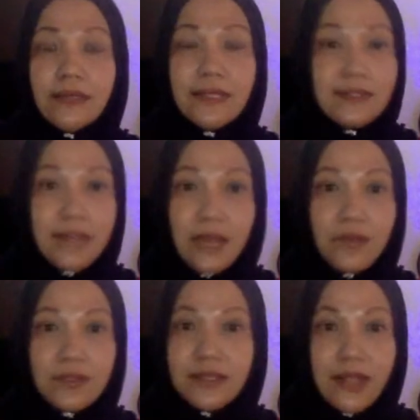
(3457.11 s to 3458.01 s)

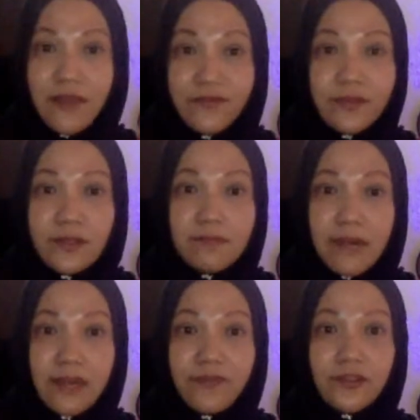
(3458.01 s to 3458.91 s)
design was never
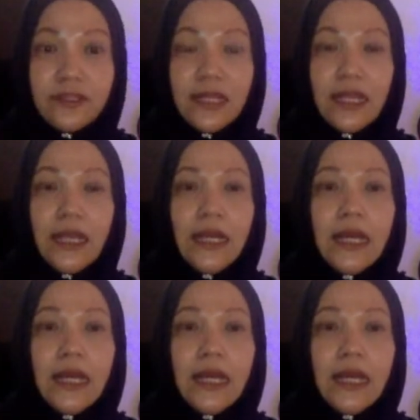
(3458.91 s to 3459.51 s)
my forte.